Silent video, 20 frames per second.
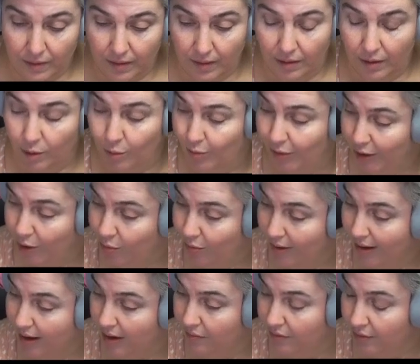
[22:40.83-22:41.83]
Going
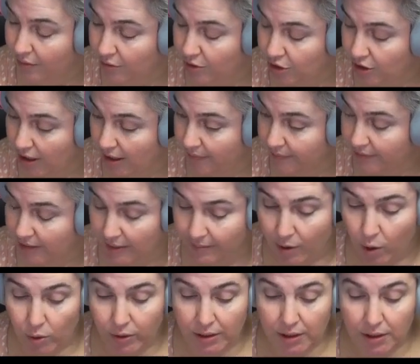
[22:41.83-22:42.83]
around those shapes. I'm
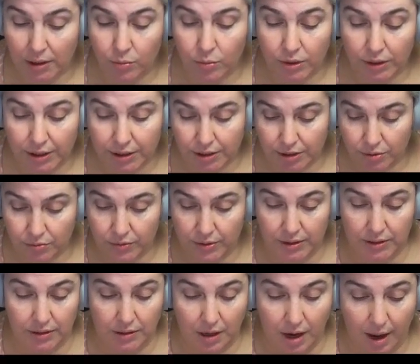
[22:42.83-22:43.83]
only going to really do
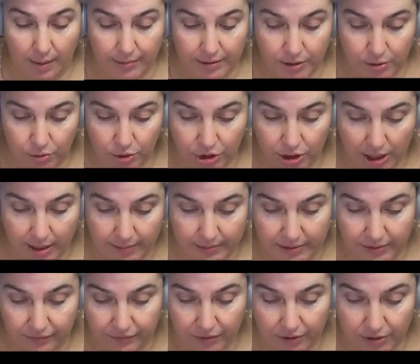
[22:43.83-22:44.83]
these top two shapes
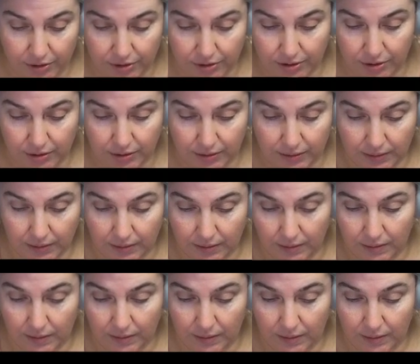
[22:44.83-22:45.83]
at first.
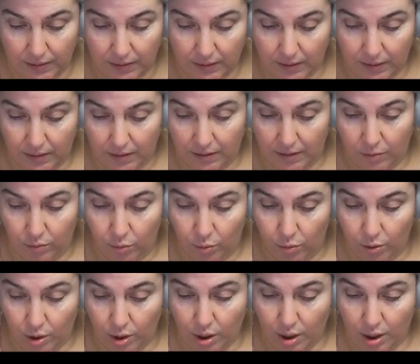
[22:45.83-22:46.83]

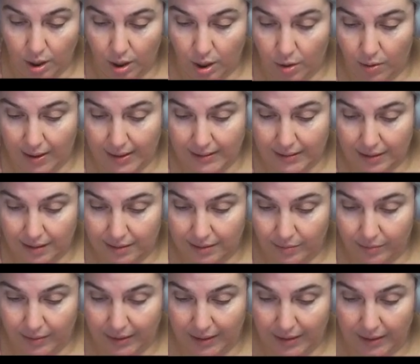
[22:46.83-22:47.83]
Whoa, I saw
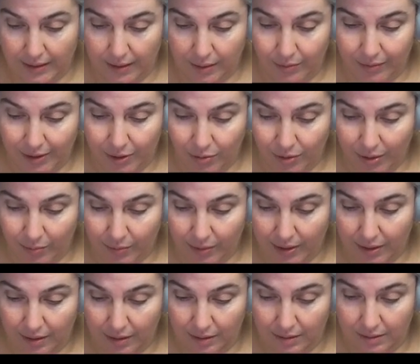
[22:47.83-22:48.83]
some puddling. We don't want to
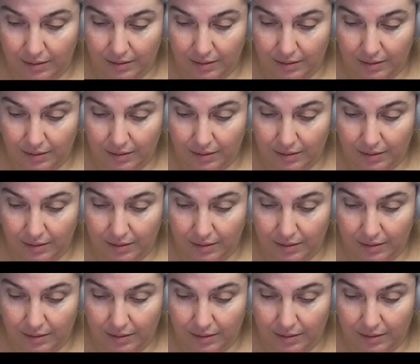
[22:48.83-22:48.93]
puddle.